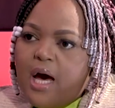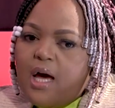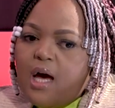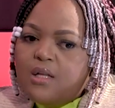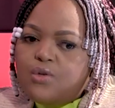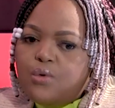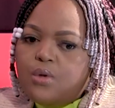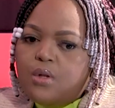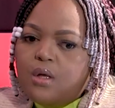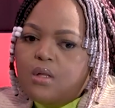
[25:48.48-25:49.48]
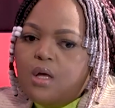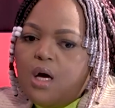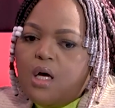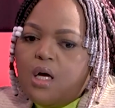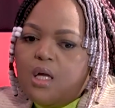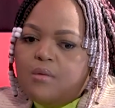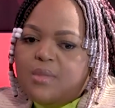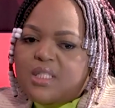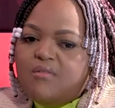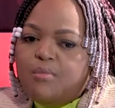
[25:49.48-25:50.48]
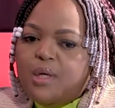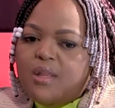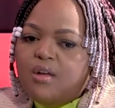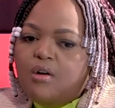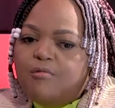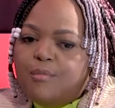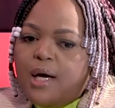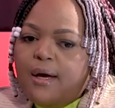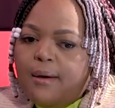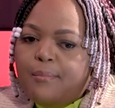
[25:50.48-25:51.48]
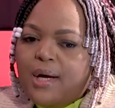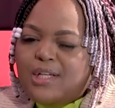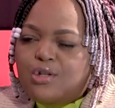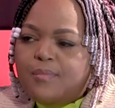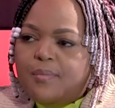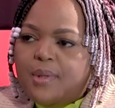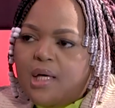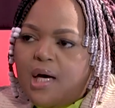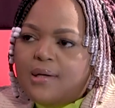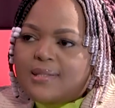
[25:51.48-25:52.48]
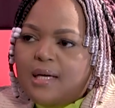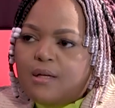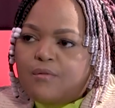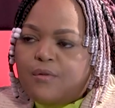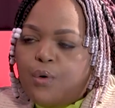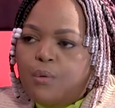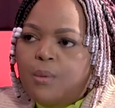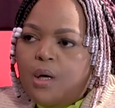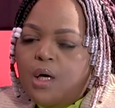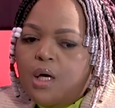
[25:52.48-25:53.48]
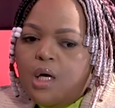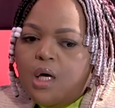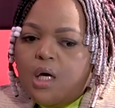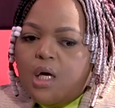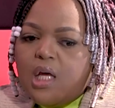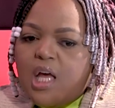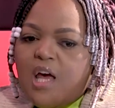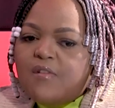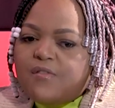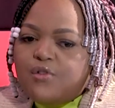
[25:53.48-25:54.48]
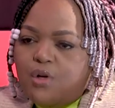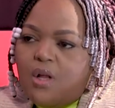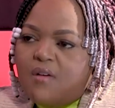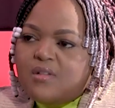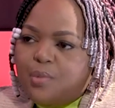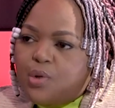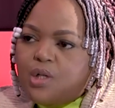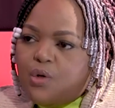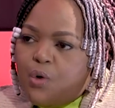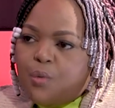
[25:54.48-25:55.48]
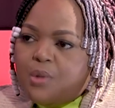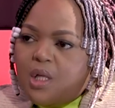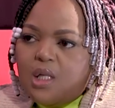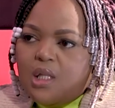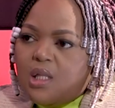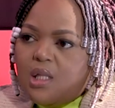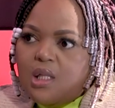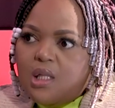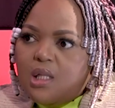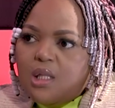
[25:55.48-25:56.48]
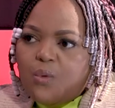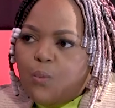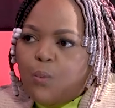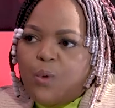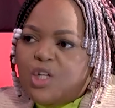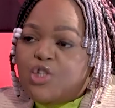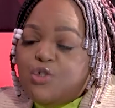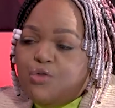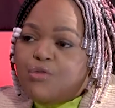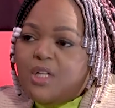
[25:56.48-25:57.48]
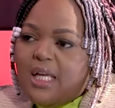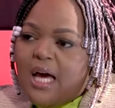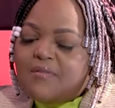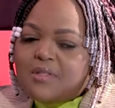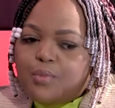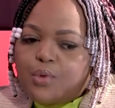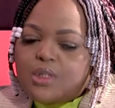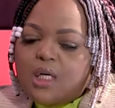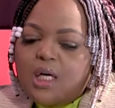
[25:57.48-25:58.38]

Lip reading: I don't think it must ever be a thing of my brand should be bigger outside of home. If you don't have support at home, then where do you really have support?